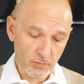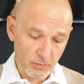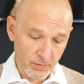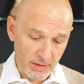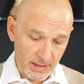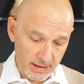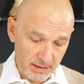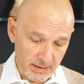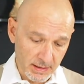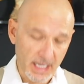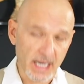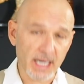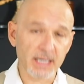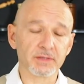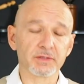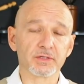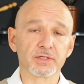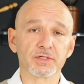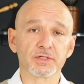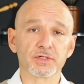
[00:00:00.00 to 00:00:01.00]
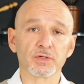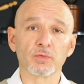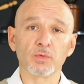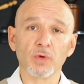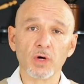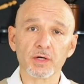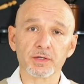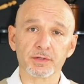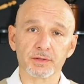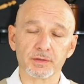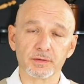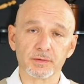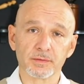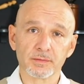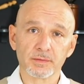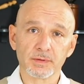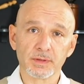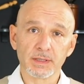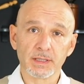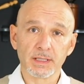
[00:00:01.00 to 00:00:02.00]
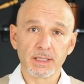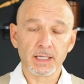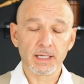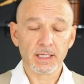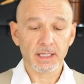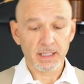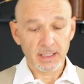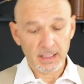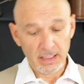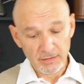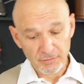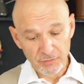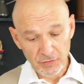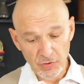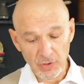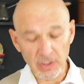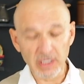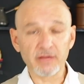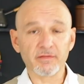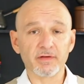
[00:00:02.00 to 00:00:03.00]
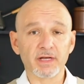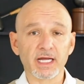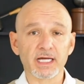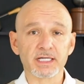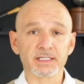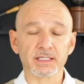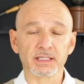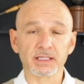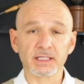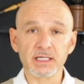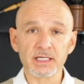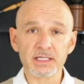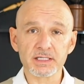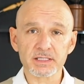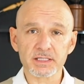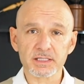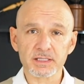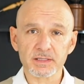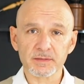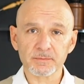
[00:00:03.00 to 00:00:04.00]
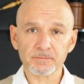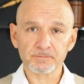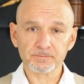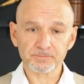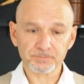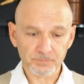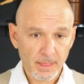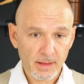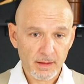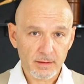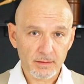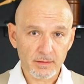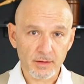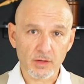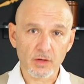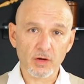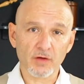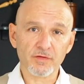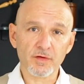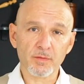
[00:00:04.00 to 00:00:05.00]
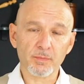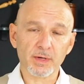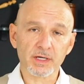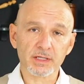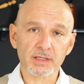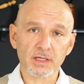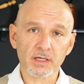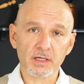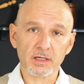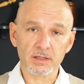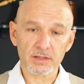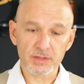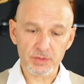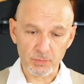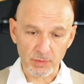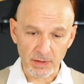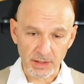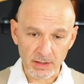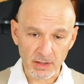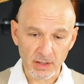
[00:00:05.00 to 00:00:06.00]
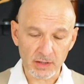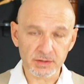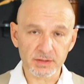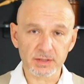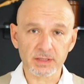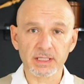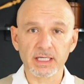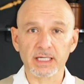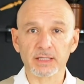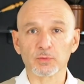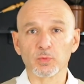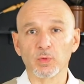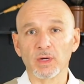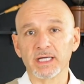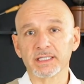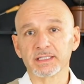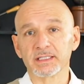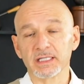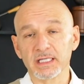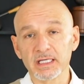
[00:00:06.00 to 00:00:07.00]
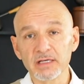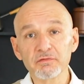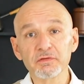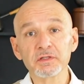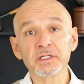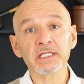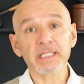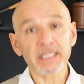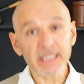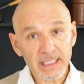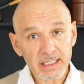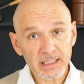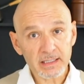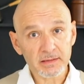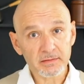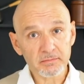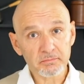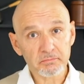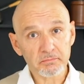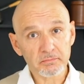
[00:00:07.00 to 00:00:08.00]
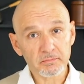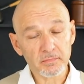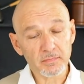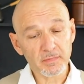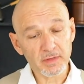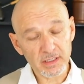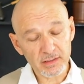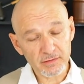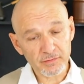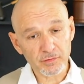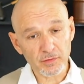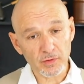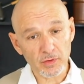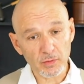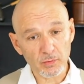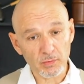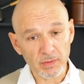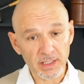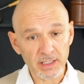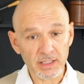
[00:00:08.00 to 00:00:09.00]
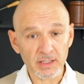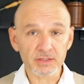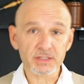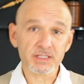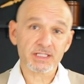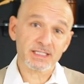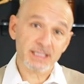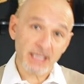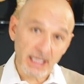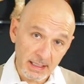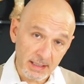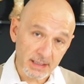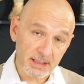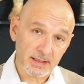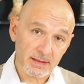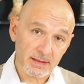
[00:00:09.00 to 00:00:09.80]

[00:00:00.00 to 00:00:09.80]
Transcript: when it enters the water. If you leave it as it is, the coffee particles will not get wet evenly, therefore will not sink,